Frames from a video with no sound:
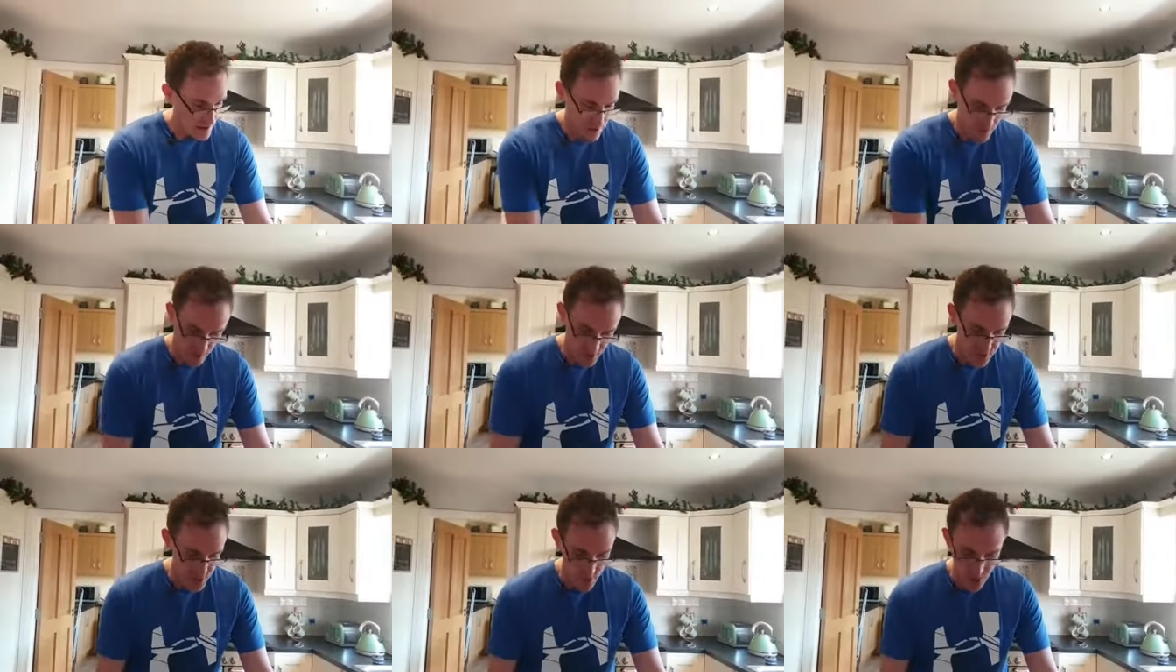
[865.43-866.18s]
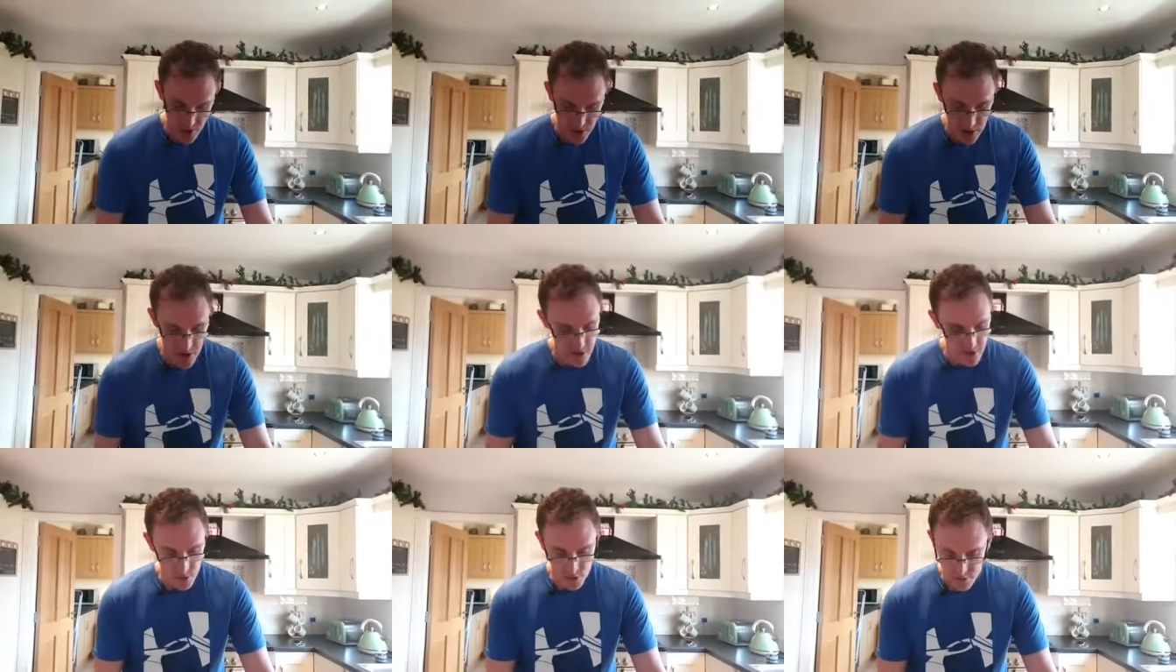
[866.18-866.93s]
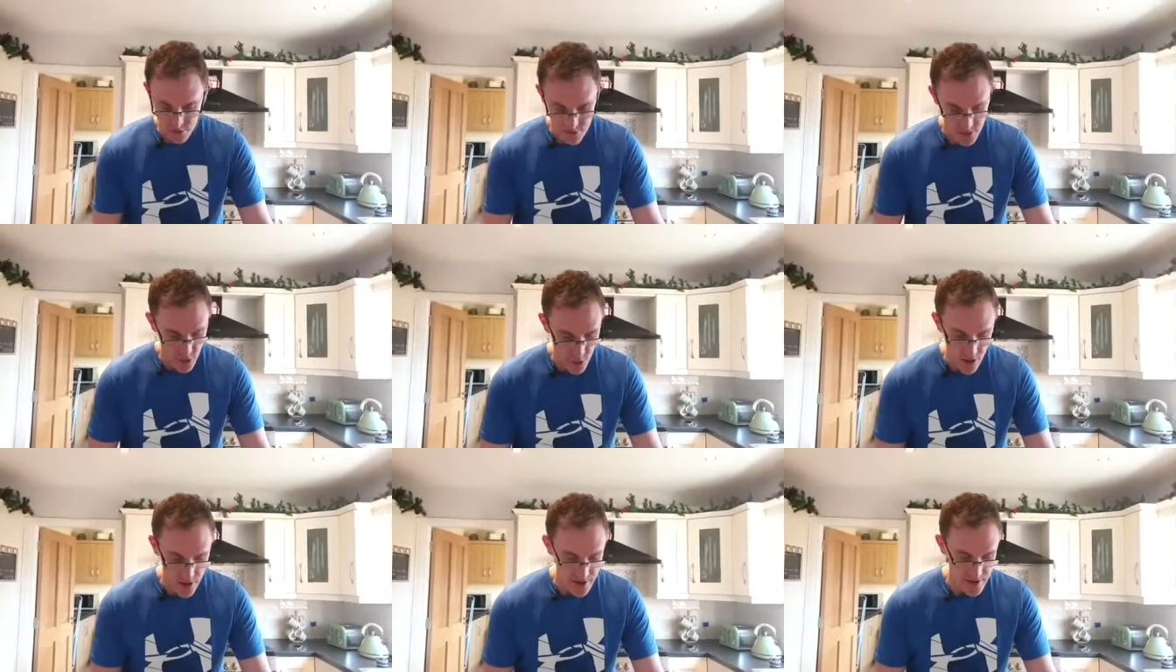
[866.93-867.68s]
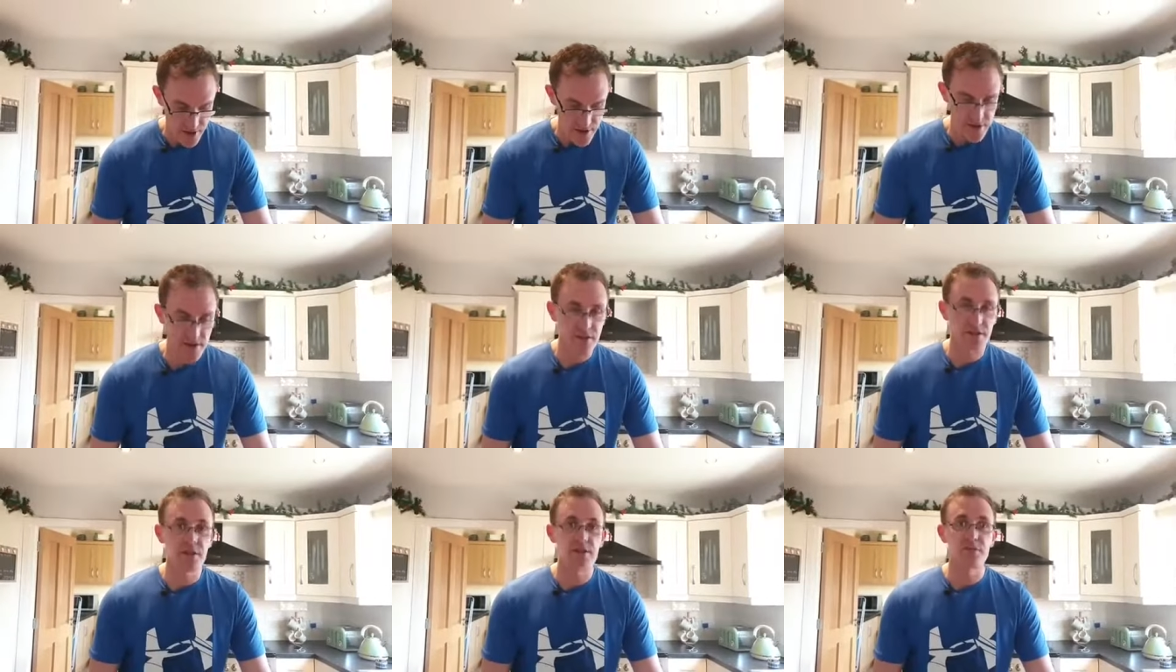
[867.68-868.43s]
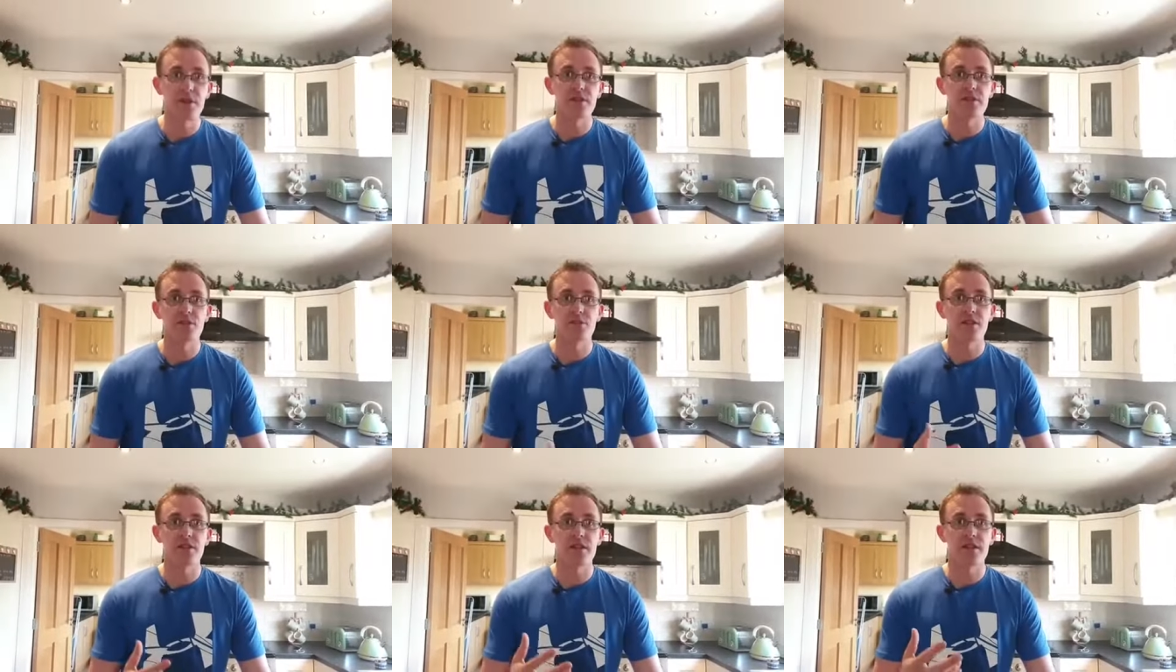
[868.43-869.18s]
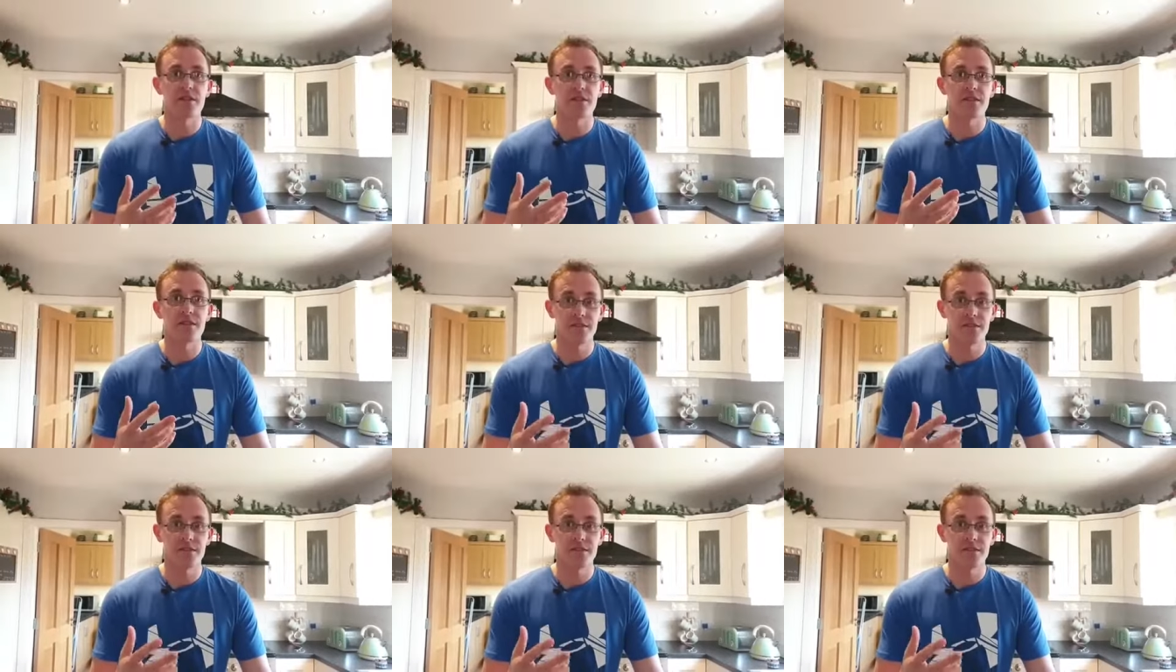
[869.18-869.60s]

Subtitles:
As we're doing it there, look, 2 eggs onto the crisp bread, it looks like